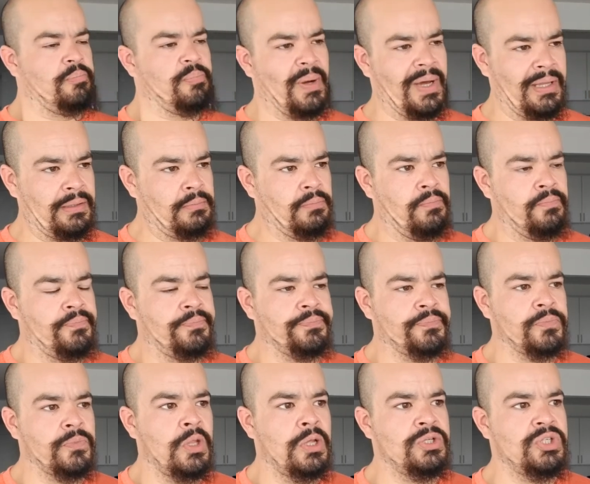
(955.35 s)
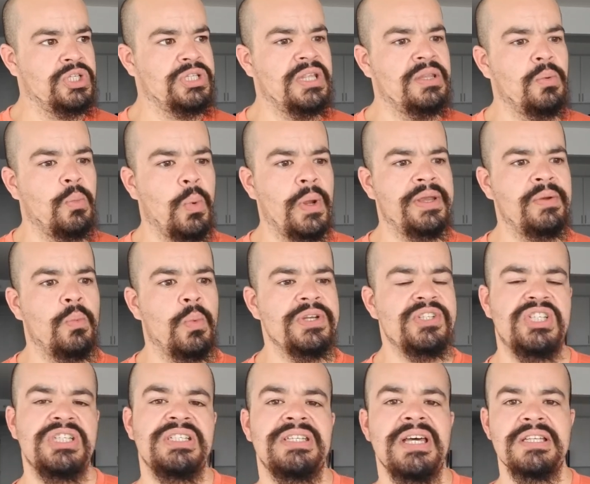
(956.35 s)
but she said that
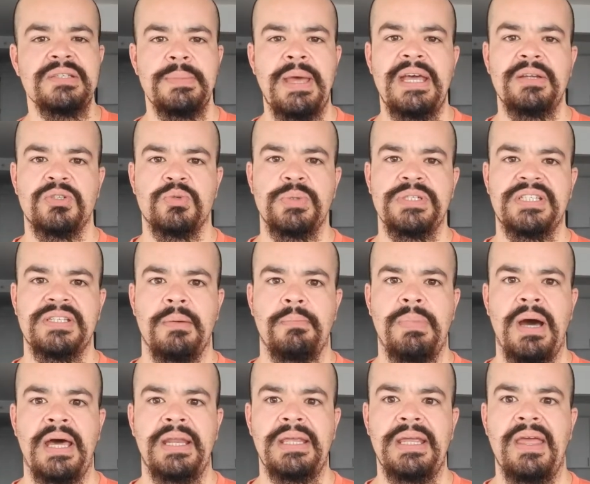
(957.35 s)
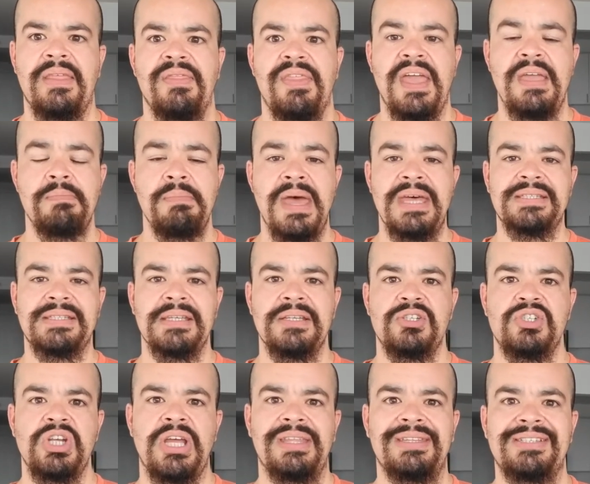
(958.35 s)
when she does match with somebody and they
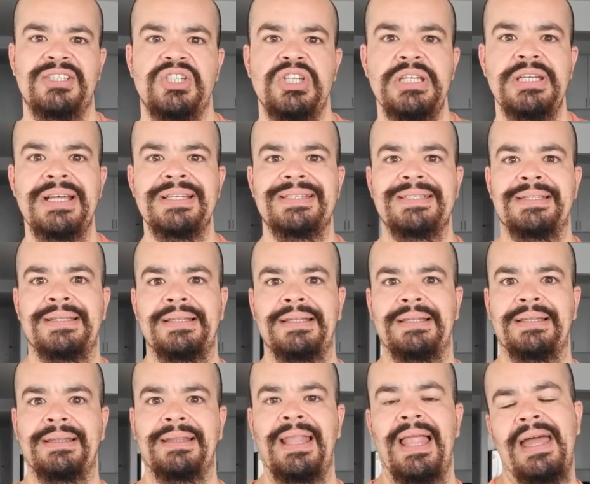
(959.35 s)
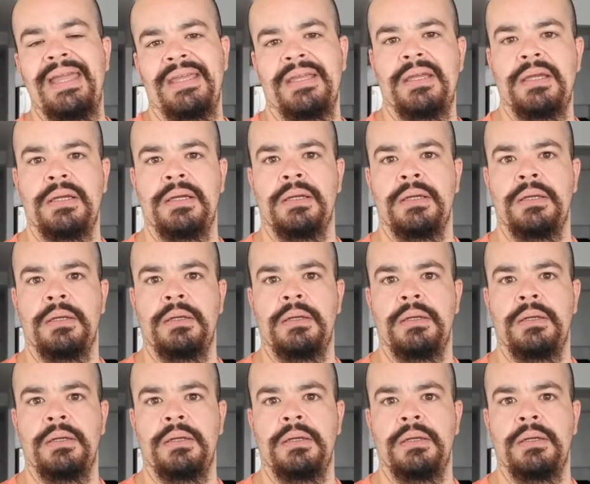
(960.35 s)
message and she doesn't like